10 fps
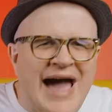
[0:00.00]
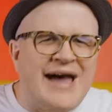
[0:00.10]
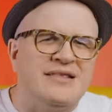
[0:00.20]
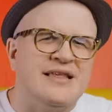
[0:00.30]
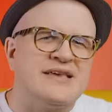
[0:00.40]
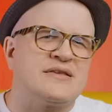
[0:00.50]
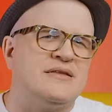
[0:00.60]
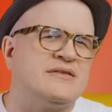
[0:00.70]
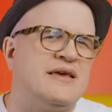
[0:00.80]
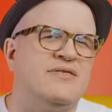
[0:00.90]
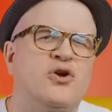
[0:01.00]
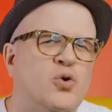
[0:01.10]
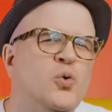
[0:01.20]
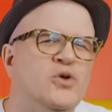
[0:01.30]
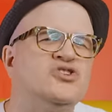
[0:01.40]
adolescence and the
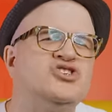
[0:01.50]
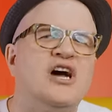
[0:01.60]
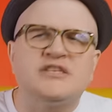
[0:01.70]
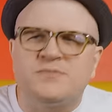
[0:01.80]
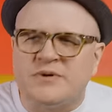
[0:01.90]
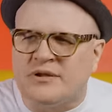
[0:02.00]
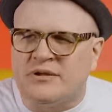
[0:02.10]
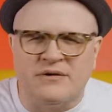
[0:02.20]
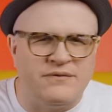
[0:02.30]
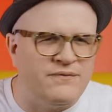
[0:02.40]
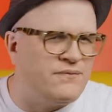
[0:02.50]
cruel judgment of